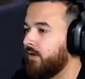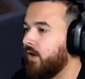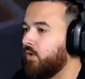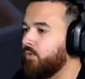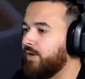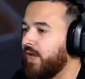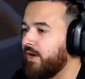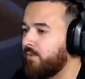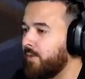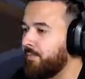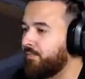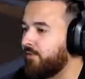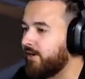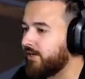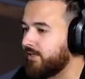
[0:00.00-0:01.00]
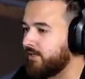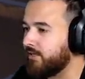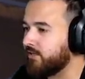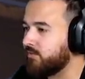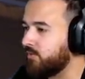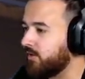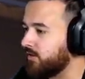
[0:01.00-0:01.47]
Oh yeah, we're pregnant
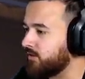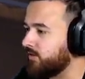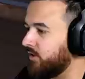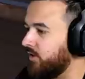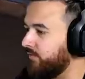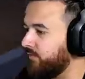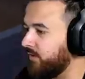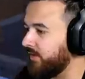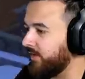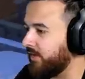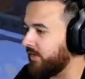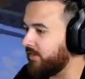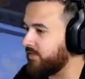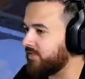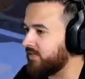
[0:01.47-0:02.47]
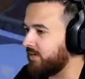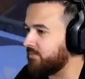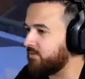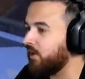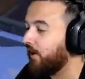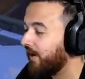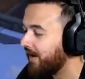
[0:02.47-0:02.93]
as well. So hopefully in the
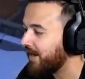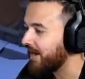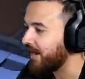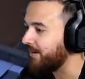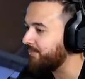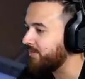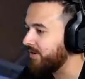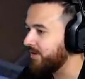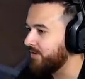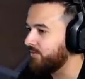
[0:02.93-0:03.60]
same time,